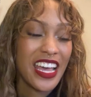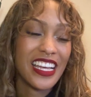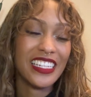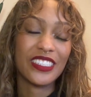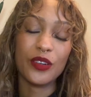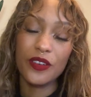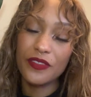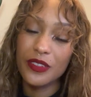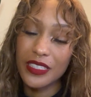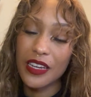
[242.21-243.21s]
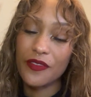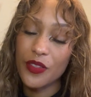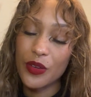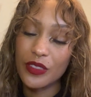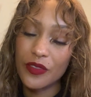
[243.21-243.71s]
And so it feels like for
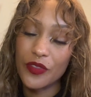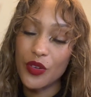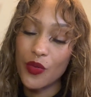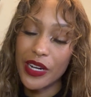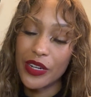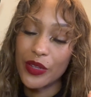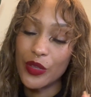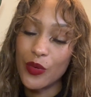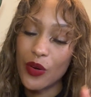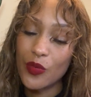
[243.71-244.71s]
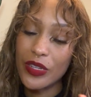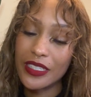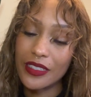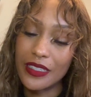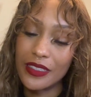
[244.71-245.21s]
those of you where you are
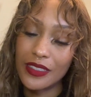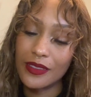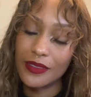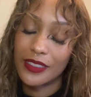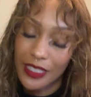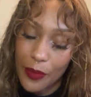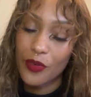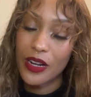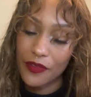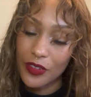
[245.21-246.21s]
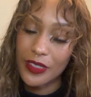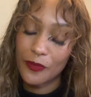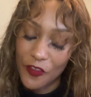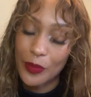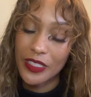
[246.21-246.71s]
recently separated
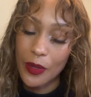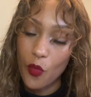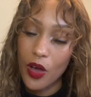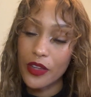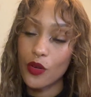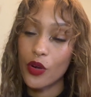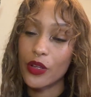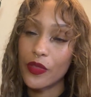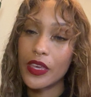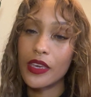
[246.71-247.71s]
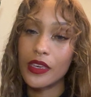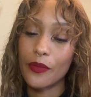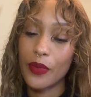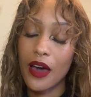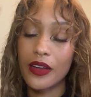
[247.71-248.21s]
from someone or you're thinking
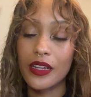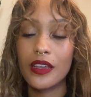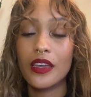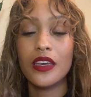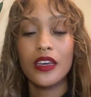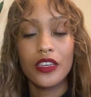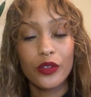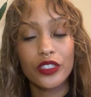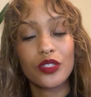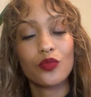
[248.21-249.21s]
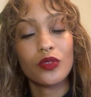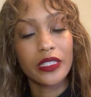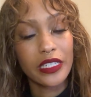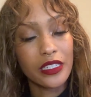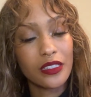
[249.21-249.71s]
about it, you're just
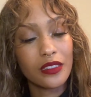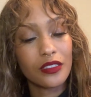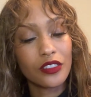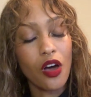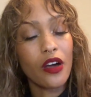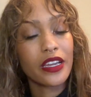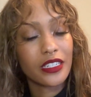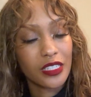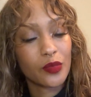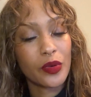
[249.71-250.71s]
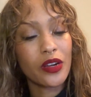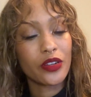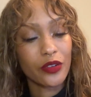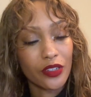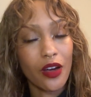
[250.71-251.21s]
really talking to spirit,
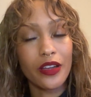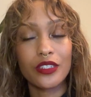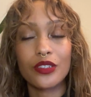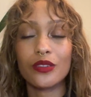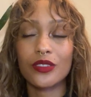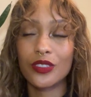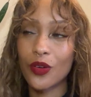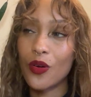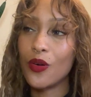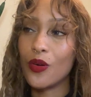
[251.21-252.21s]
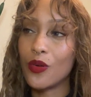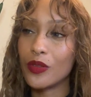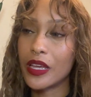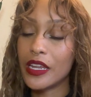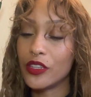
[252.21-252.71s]
you're talking to your
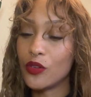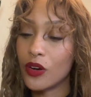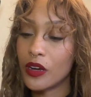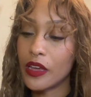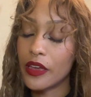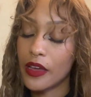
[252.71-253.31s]
soul, and you're